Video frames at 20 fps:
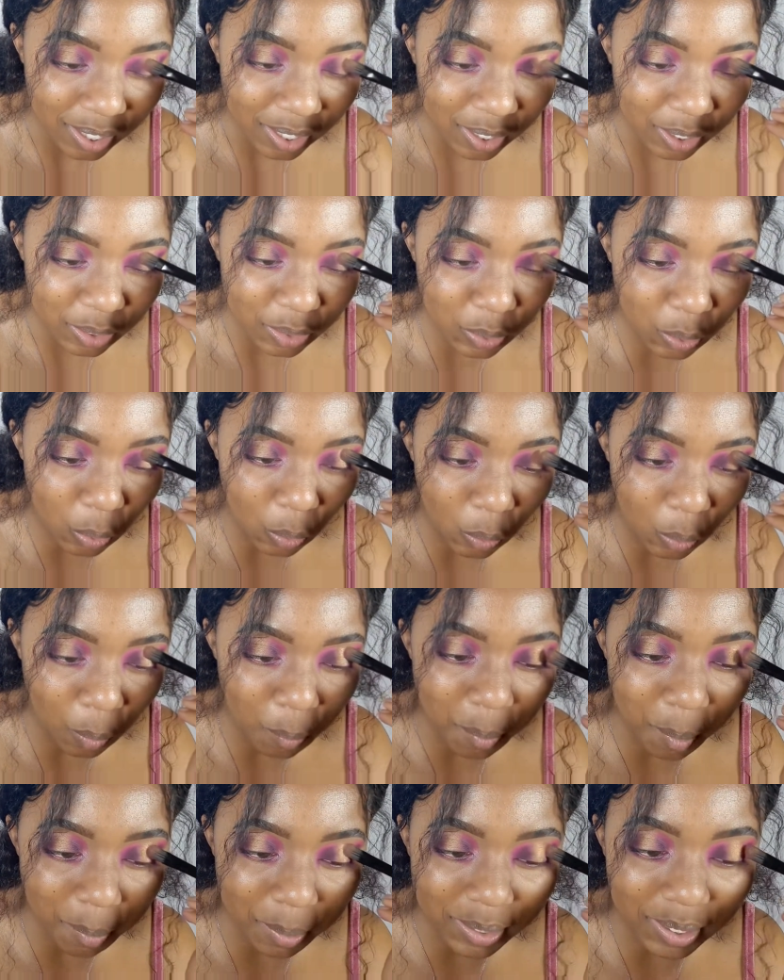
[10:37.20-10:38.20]
so
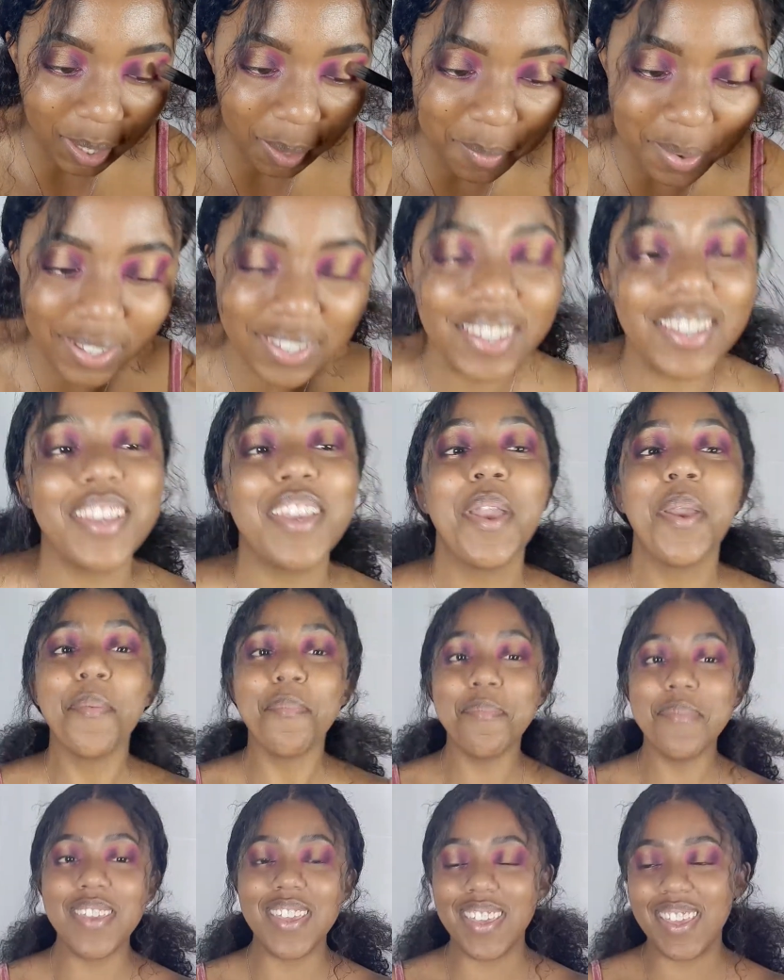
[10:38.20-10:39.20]

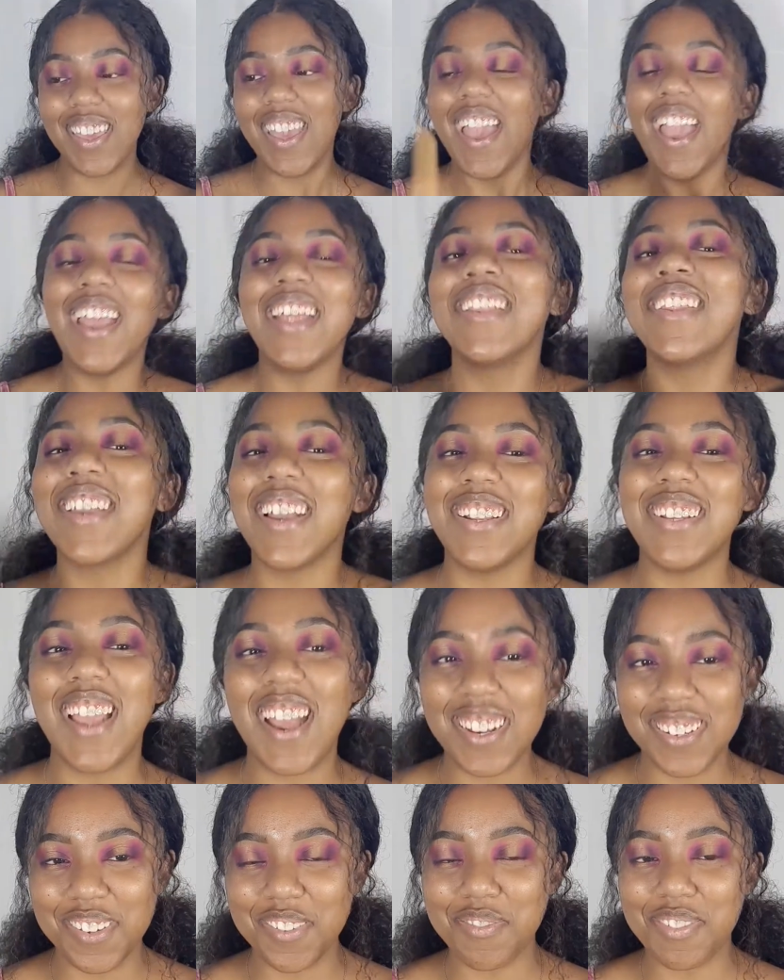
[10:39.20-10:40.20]
me and
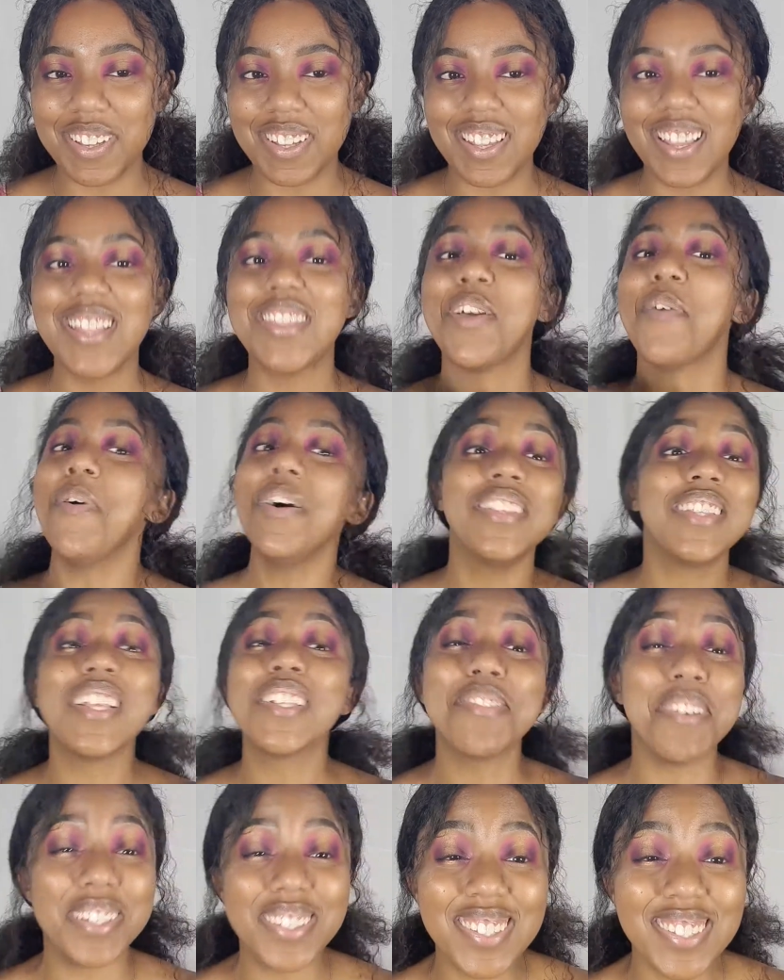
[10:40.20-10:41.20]
Auntie V, the one that's
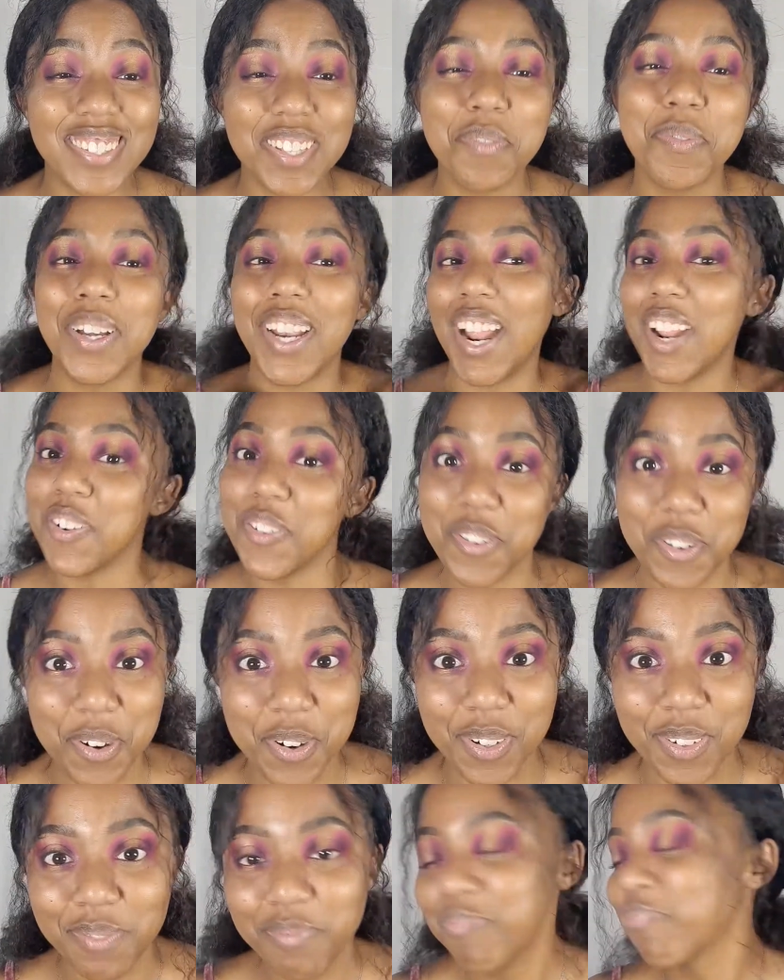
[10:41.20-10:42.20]
my sister, but I don't
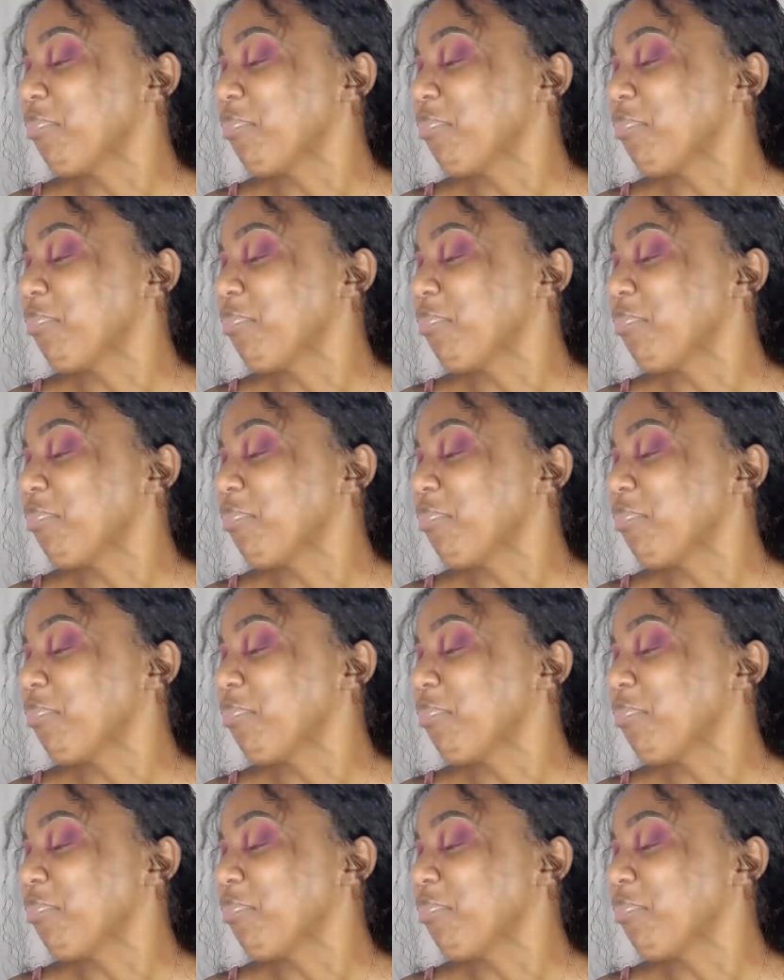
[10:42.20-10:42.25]
know.